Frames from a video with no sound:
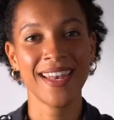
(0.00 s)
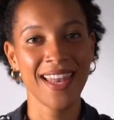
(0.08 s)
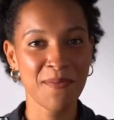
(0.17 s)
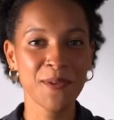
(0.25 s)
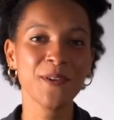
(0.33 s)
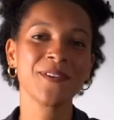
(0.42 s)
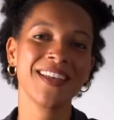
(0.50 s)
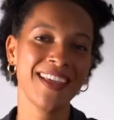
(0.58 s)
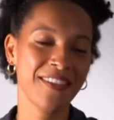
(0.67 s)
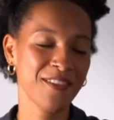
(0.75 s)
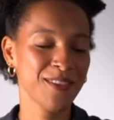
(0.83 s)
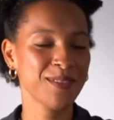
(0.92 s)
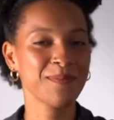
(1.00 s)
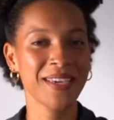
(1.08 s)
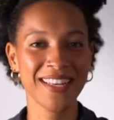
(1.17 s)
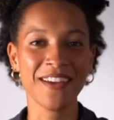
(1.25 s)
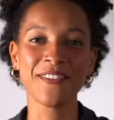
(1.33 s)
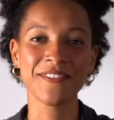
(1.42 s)
Lab-grown leathers
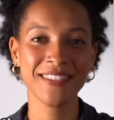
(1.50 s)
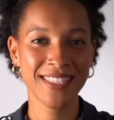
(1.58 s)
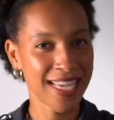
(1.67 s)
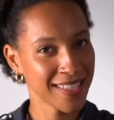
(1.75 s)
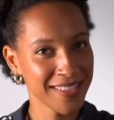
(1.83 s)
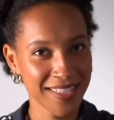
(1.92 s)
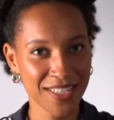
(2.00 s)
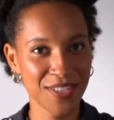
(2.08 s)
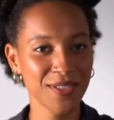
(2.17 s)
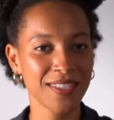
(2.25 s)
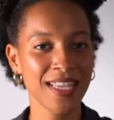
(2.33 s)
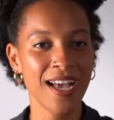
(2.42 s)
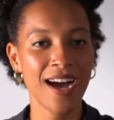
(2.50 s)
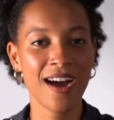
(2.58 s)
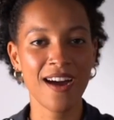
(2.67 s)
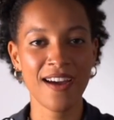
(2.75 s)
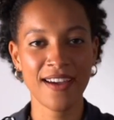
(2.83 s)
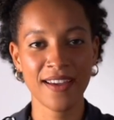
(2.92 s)
made of cell tissues
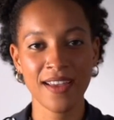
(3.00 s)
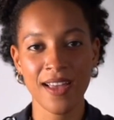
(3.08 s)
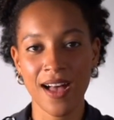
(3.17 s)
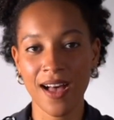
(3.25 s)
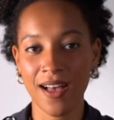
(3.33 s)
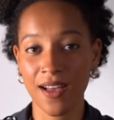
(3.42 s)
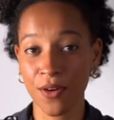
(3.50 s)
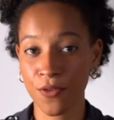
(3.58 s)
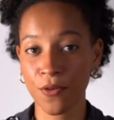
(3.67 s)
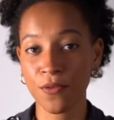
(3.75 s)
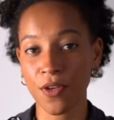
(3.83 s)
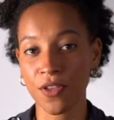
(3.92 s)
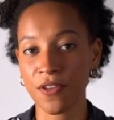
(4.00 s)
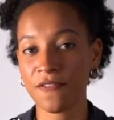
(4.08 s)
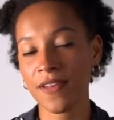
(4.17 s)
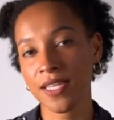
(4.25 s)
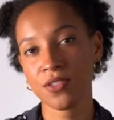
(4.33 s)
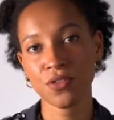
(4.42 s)
are grown on a
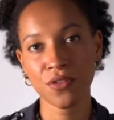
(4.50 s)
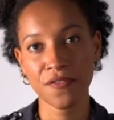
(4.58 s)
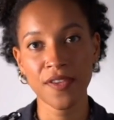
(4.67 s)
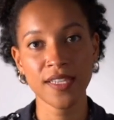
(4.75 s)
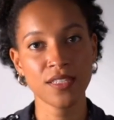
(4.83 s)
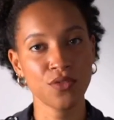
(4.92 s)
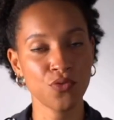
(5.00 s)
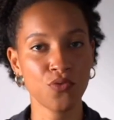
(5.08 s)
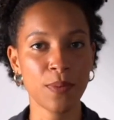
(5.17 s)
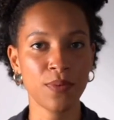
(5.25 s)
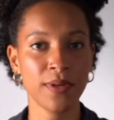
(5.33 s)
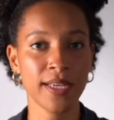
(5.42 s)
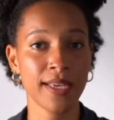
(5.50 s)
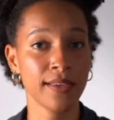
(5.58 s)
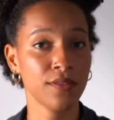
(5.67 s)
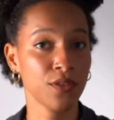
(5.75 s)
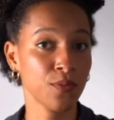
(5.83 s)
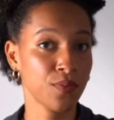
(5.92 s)
flat surface to
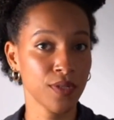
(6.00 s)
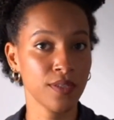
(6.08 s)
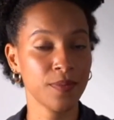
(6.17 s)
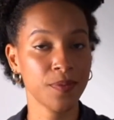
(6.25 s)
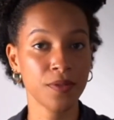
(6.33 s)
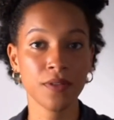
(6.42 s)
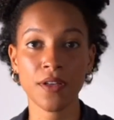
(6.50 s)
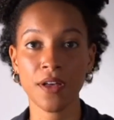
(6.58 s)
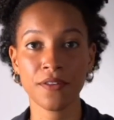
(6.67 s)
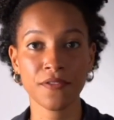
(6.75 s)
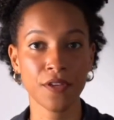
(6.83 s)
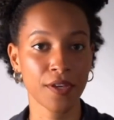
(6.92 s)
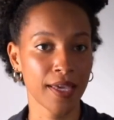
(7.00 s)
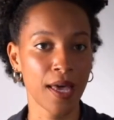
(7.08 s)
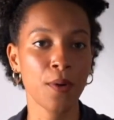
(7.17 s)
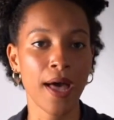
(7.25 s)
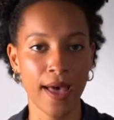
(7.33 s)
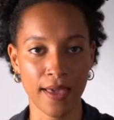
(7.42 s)
replicate the principle of a cow
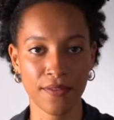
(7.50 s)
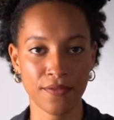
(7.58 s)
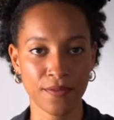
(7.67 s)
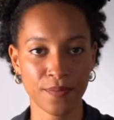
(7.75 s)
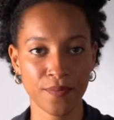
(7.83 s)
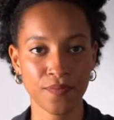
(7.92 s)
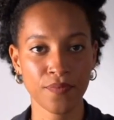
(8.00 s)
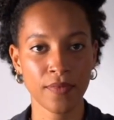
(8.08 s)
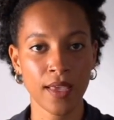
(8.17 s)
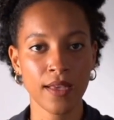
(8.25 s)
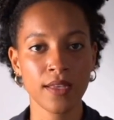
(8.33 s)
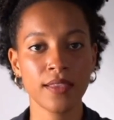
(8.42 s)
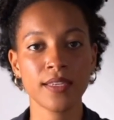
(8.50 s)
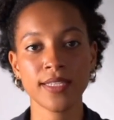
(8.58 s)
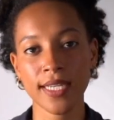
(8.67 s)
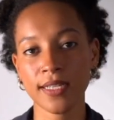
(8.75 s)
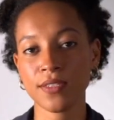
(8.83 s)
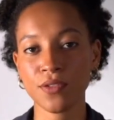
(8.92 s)
hive. The
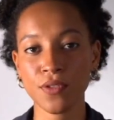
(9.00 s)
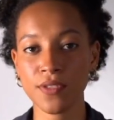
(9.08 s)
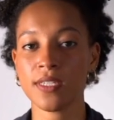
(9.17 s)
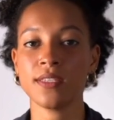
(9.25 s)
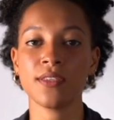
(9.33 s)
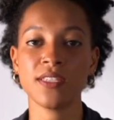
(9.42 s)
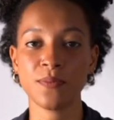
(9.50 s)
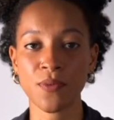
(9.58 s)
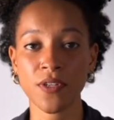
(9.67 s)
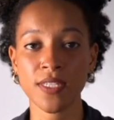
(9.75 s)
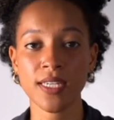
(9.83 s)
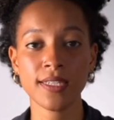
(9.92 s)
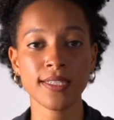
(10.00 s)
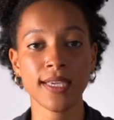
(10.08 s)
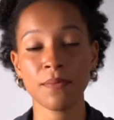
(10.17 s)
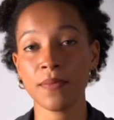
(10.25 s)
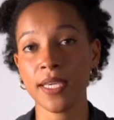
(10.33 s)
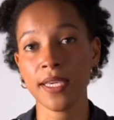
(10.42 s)
cells used in this process
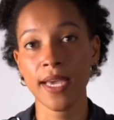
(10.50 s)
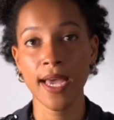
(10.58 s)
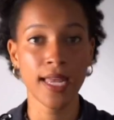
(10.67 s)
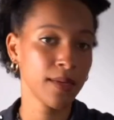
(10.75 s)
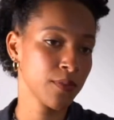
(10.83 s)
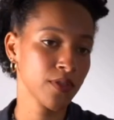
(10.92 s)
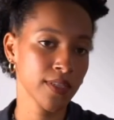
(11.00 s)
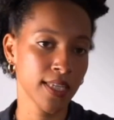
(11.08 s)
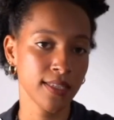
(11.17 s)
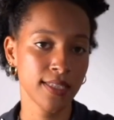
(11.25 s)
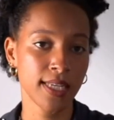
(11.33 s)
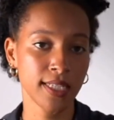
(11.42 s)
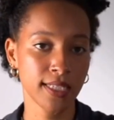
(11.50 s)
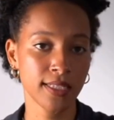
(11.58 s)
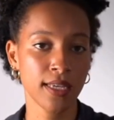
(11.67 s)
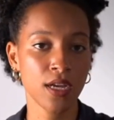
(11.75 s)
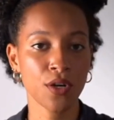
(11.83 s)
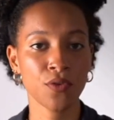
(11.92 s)
can be animal skin cells
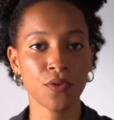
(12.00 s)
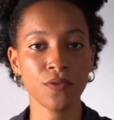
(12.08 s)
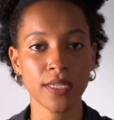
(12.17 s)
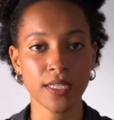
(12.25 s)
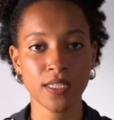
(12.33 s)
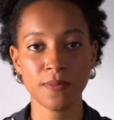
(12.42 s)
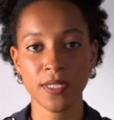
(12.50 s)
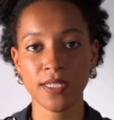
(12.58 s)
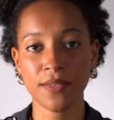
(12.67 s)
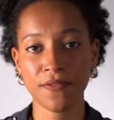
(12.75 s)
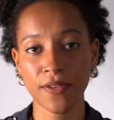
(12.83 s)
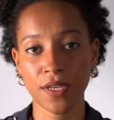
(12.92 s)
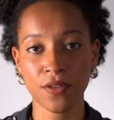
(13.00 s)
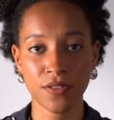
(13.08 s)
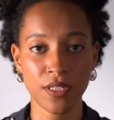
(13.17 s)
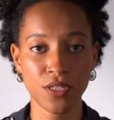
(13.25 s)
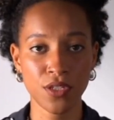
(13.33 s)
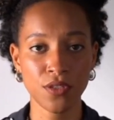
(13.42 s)
grown in specific
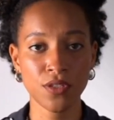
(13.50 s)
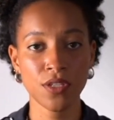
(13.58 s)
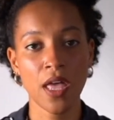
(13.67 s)
conditions,